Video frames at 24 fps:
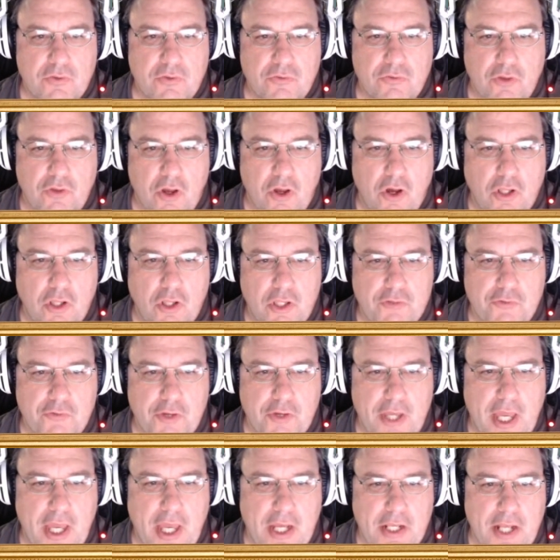So let's
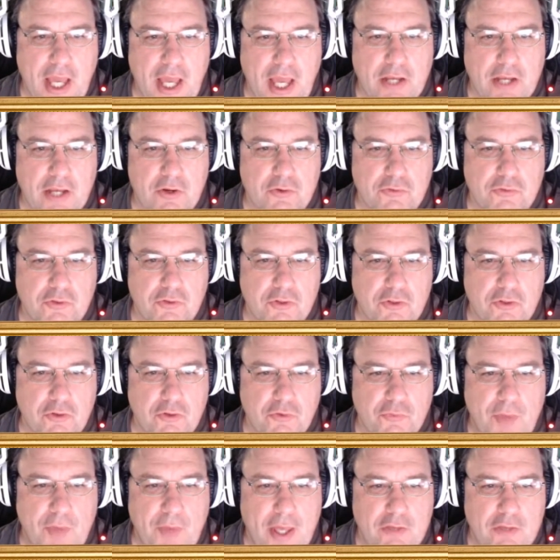look at it. Hackers could
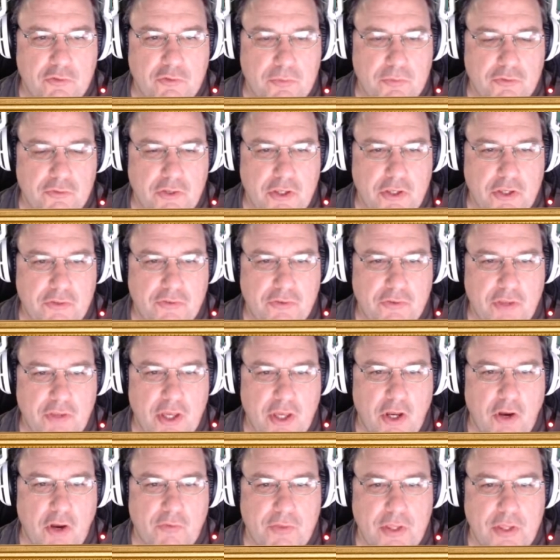use fax machines to
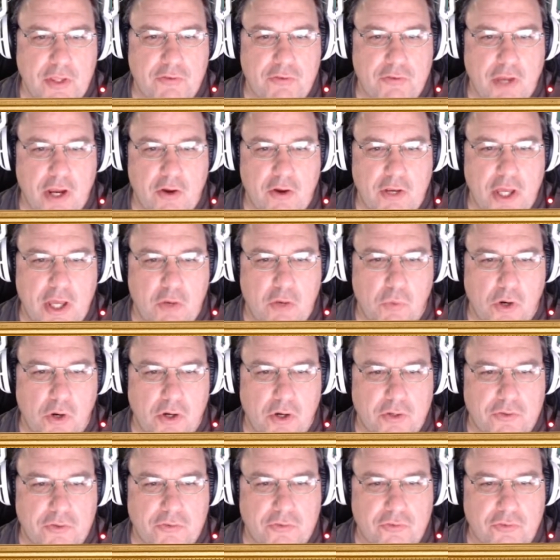take over the entire
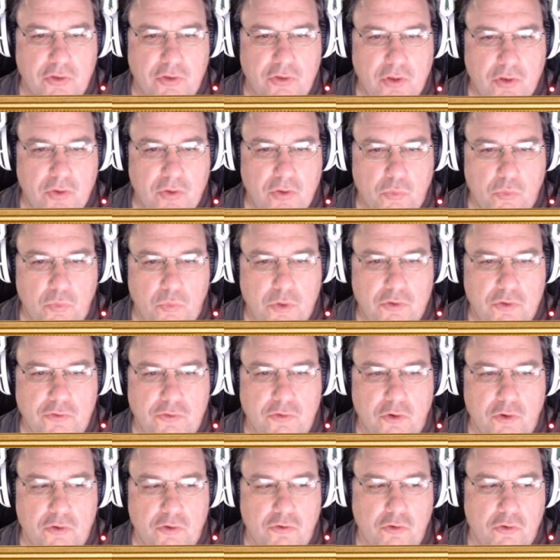networks.
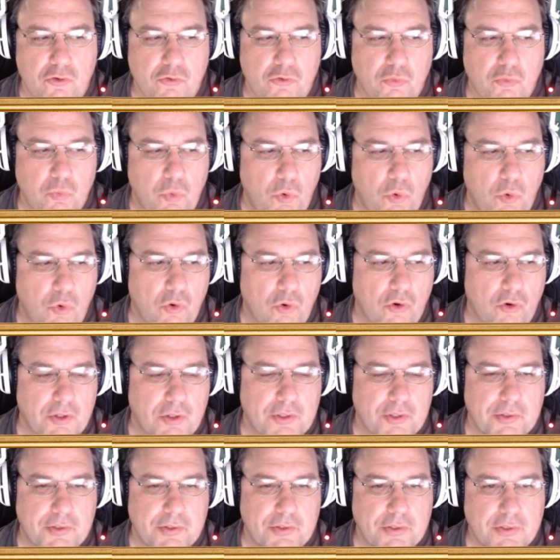Researchers
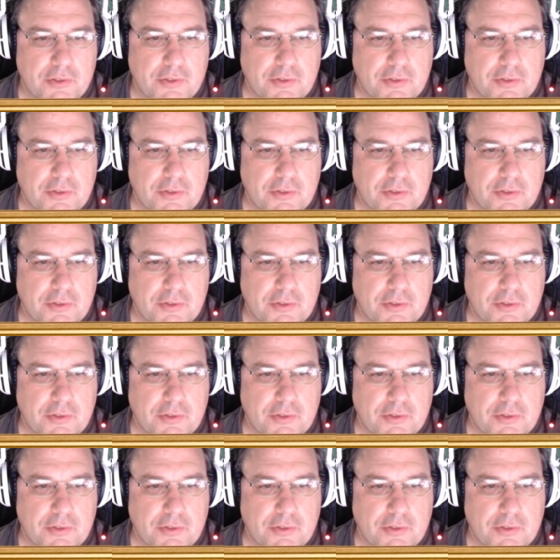warn.